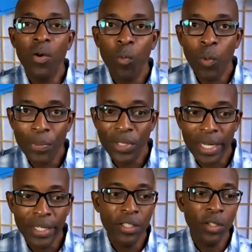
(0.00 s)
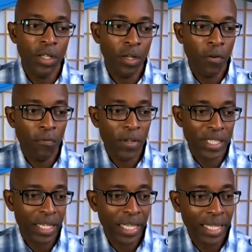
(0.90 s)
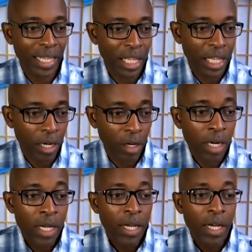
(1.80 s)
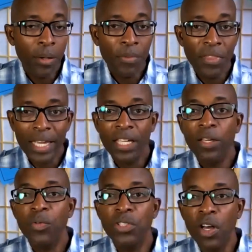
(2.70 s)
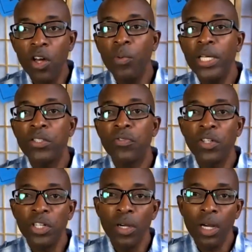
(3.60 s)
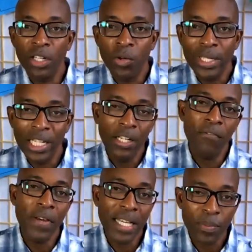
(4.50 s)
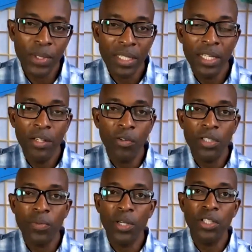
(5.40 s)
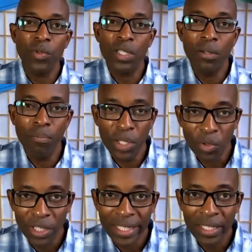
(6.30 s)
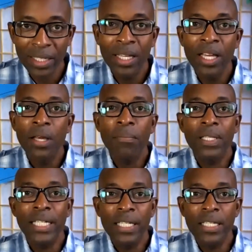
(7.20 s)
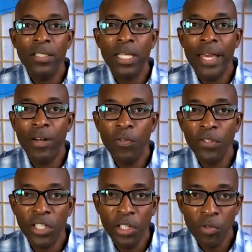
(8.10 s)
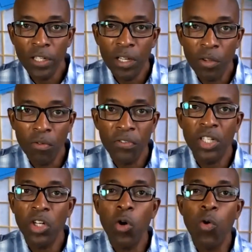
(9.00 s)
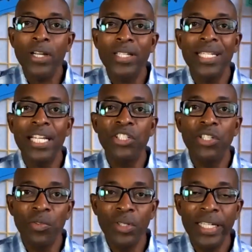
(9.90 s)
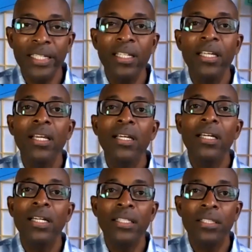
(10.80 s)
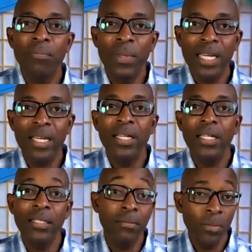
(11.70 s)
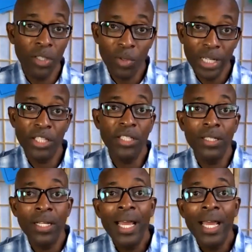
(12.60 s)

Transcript: website, so you can visit it there. Thank you, as always, for your ongoing investment in your spiritual community. Please head over to unityontheriver.org/donate to make a donation,